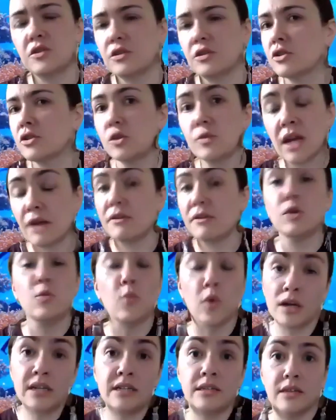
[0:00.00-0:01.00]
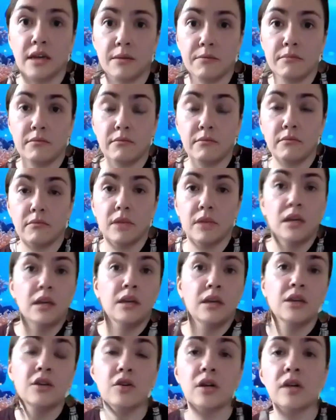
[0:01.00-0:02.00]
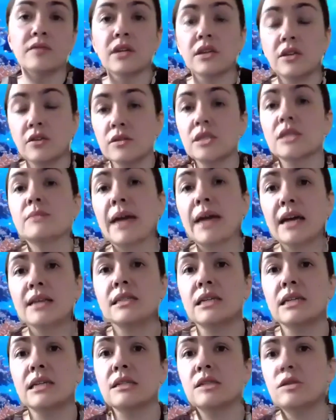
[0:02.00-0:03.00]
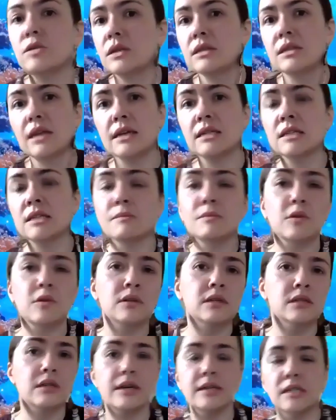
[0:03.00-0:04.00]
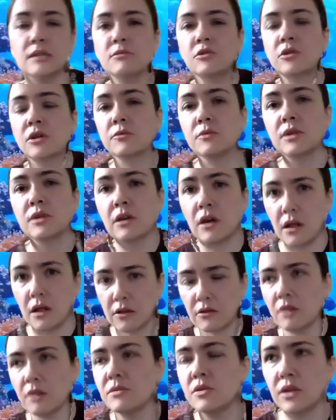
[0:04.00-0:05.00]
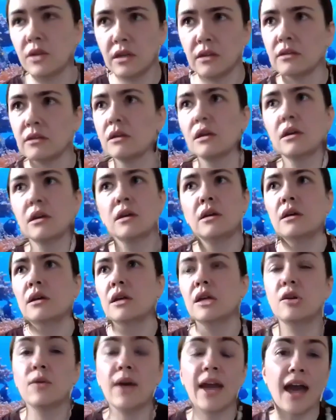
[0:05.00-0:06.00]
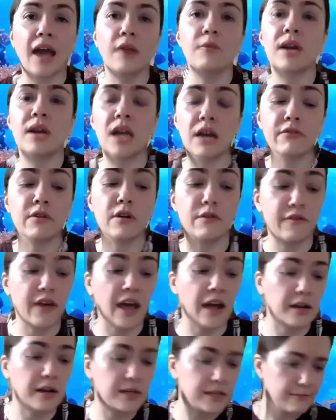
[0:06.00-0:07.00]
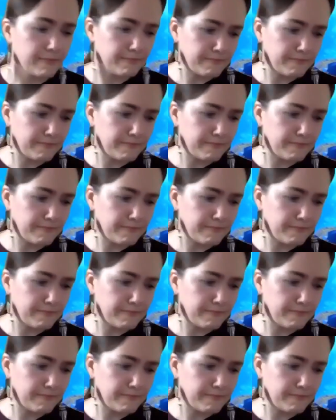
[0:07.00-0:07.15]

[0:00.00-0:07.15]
You can do whatever you want to them you don't have to use them as is. You can dice them, you can slice them, you can recolor them, you can, you know, add whatever effect.